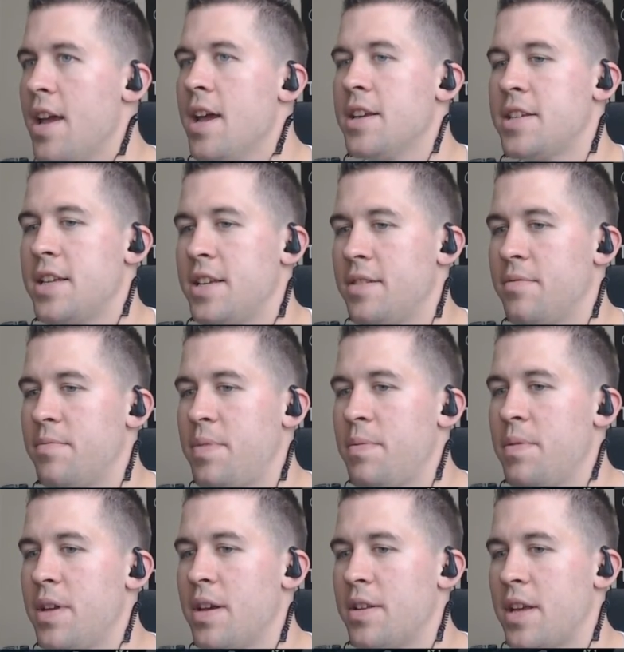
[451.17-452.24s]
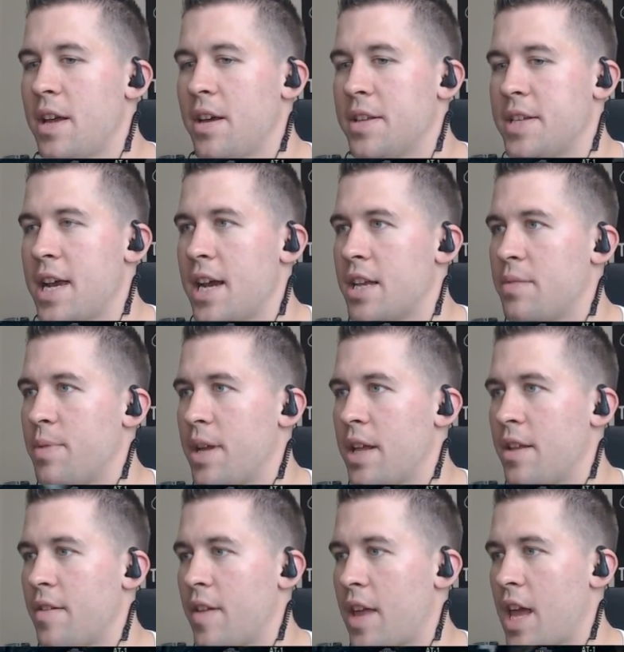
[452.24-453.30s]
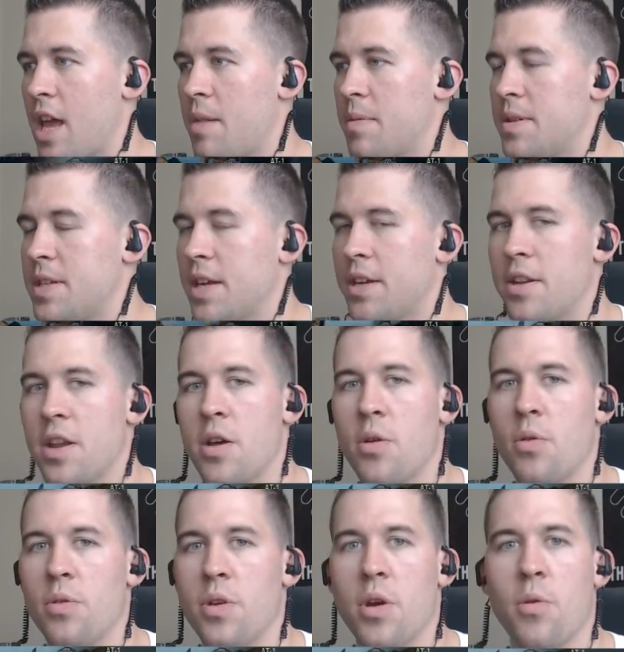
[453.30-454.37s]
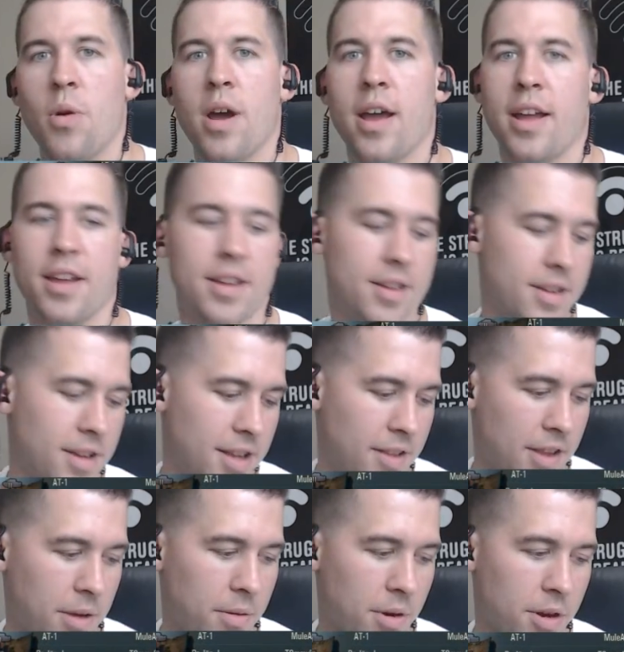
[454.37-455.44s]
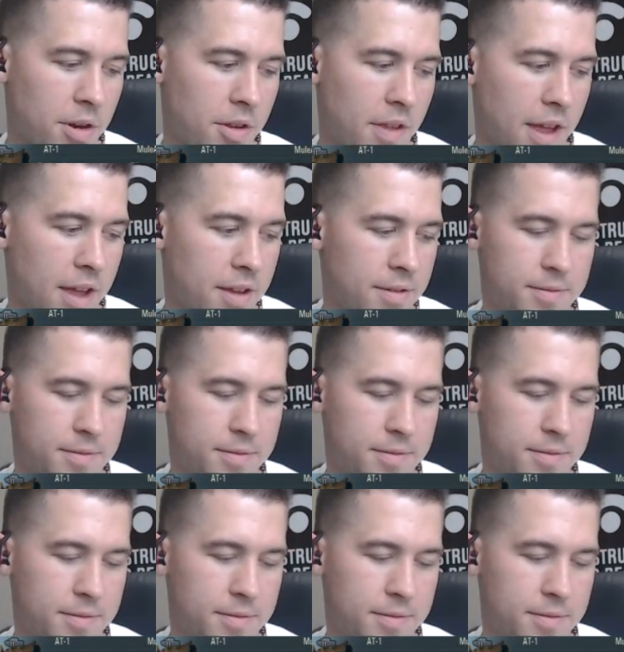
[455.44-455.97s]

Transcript: See, when people yell attack at the beginning of the game, it's like no way. Didn't think we were gonna do that.